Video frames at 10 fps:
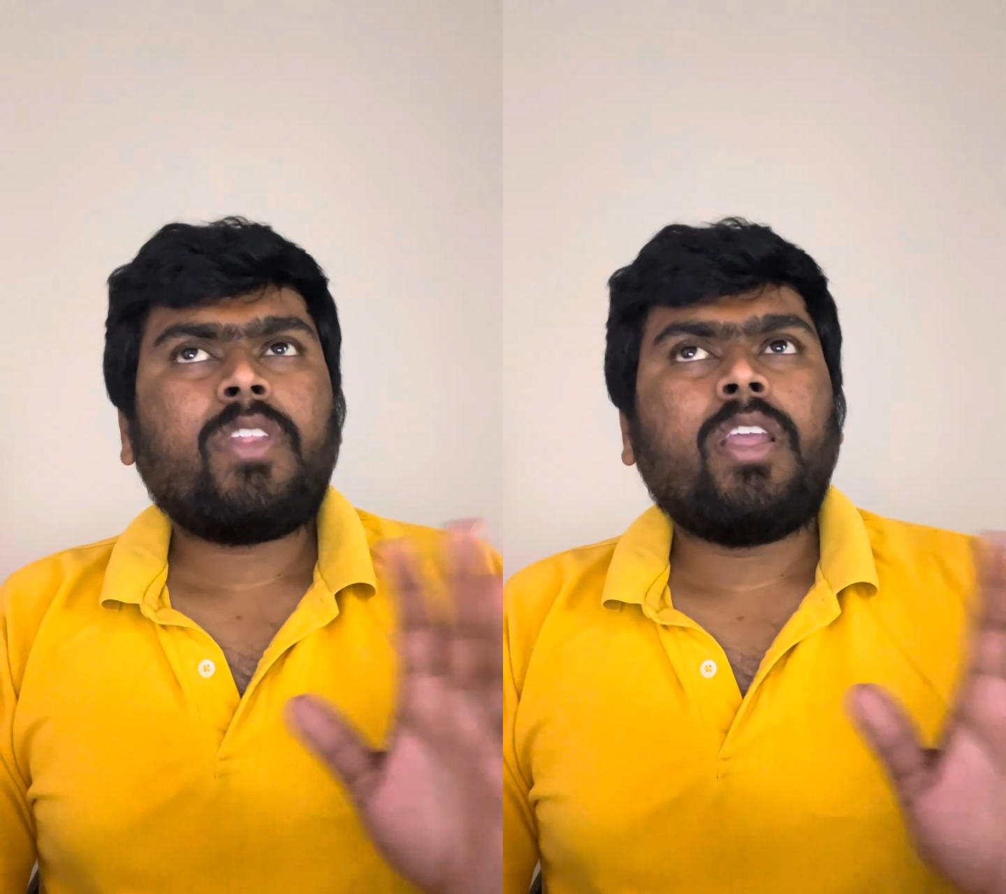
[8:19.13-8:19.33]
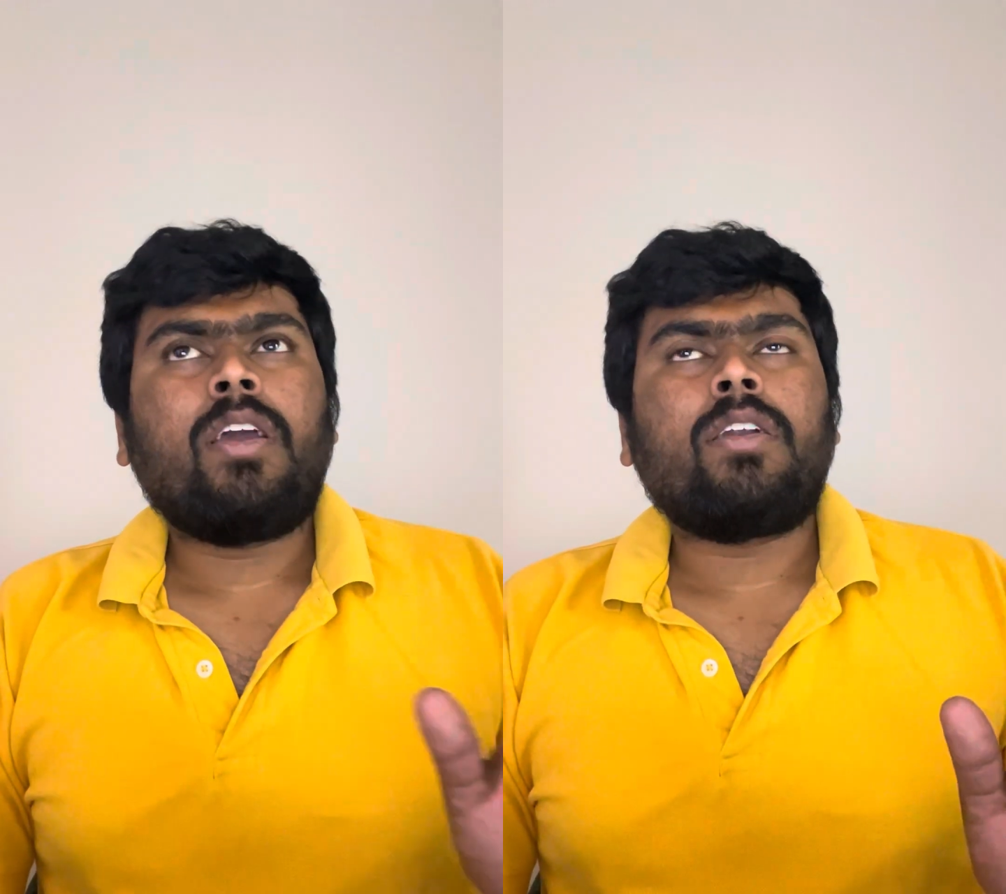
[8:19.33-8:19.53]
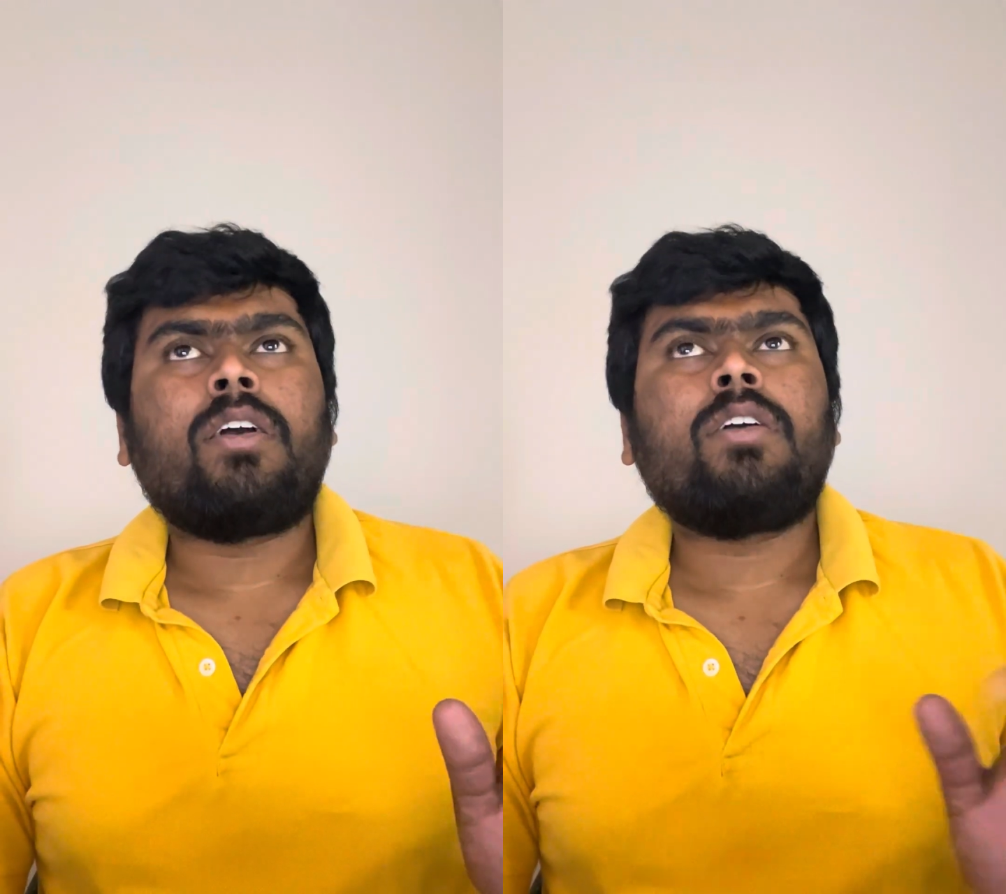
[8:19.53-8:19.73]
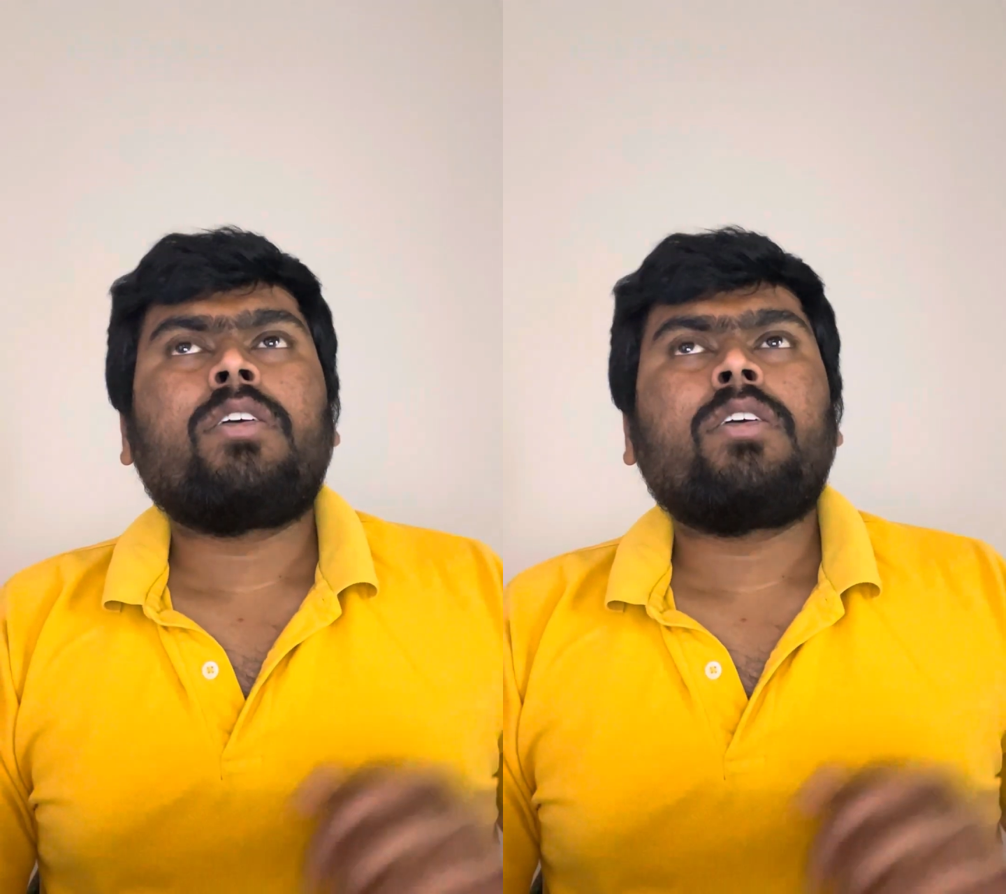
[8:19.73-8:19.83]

And